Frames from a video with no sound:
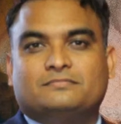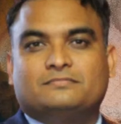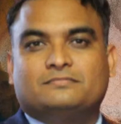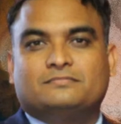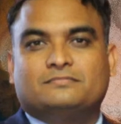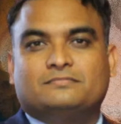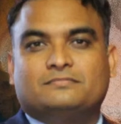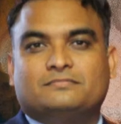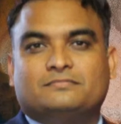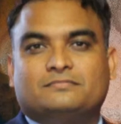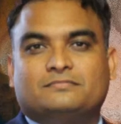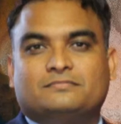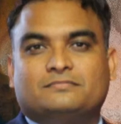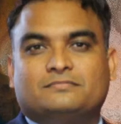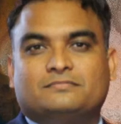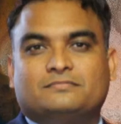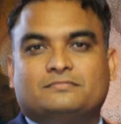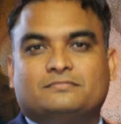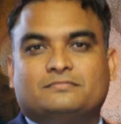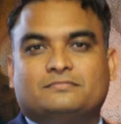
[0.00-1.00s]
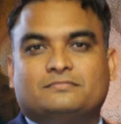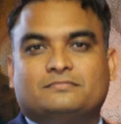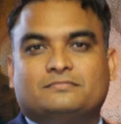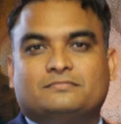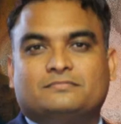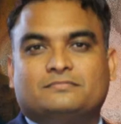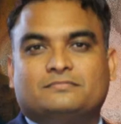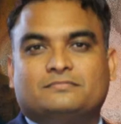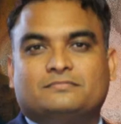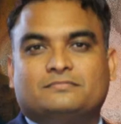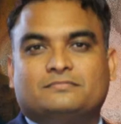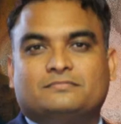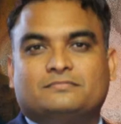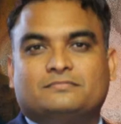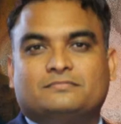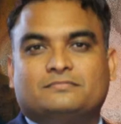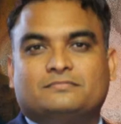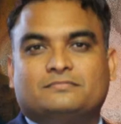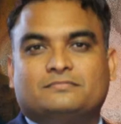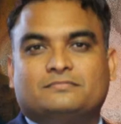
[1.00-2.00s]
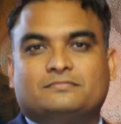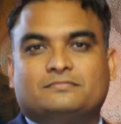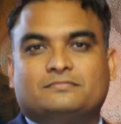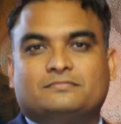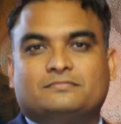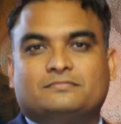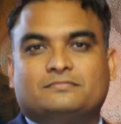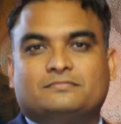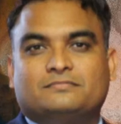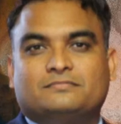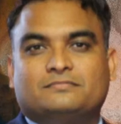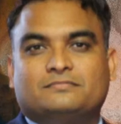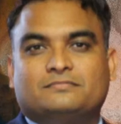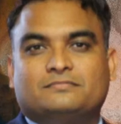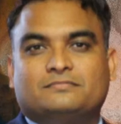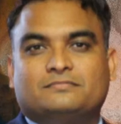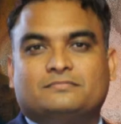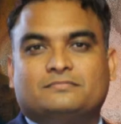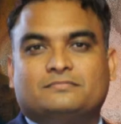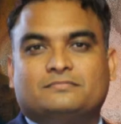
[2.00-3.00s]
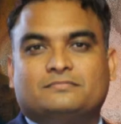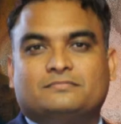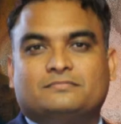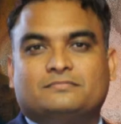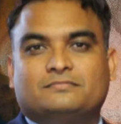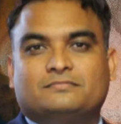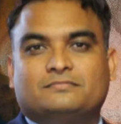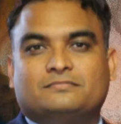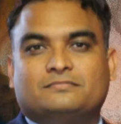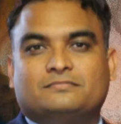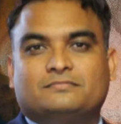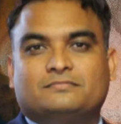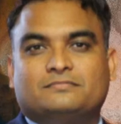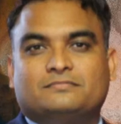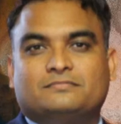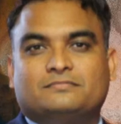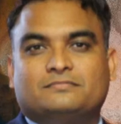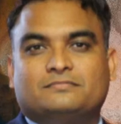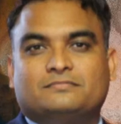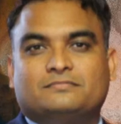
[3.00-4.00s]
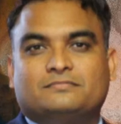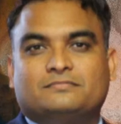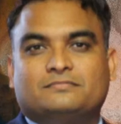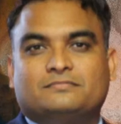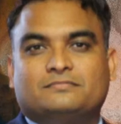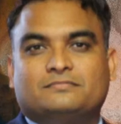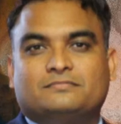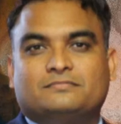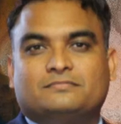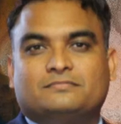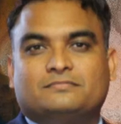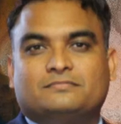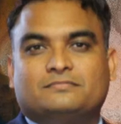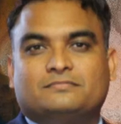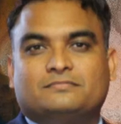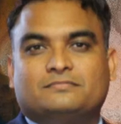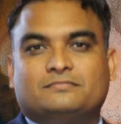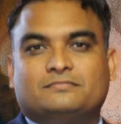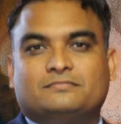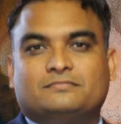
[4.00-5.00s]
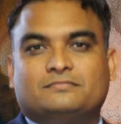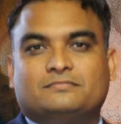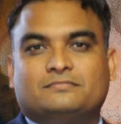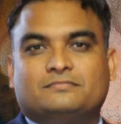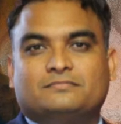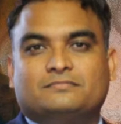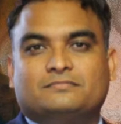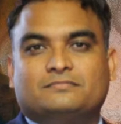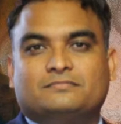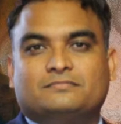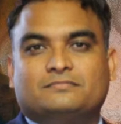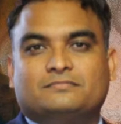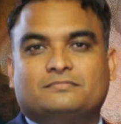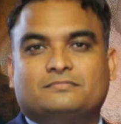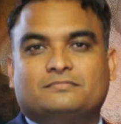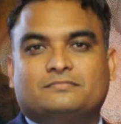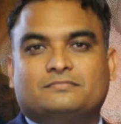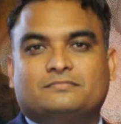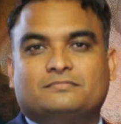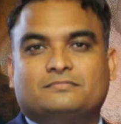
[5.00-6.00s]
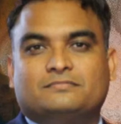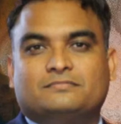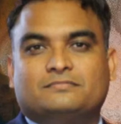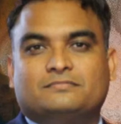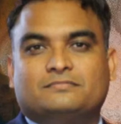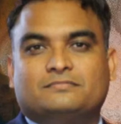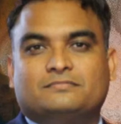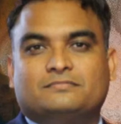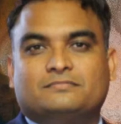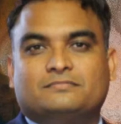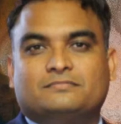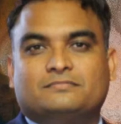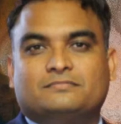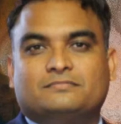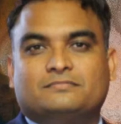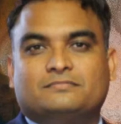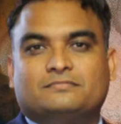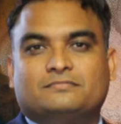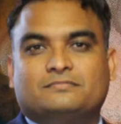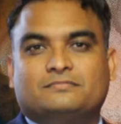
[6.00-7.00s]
The face doesn't move, so there is nothing to read.